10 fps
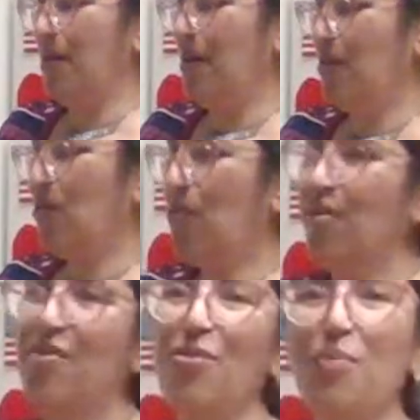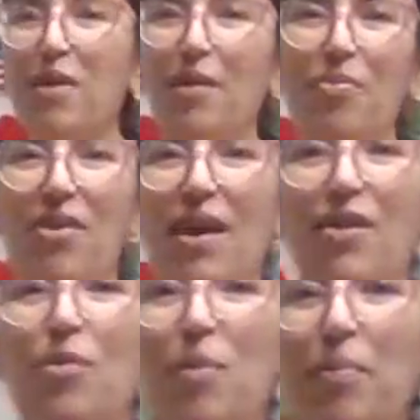So this is what I'm saying. I
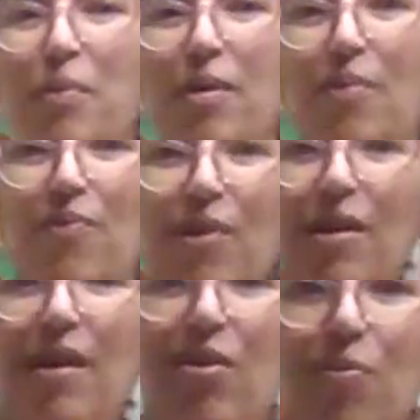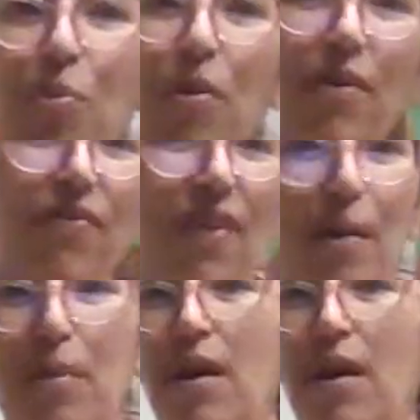know people envy like the royal family.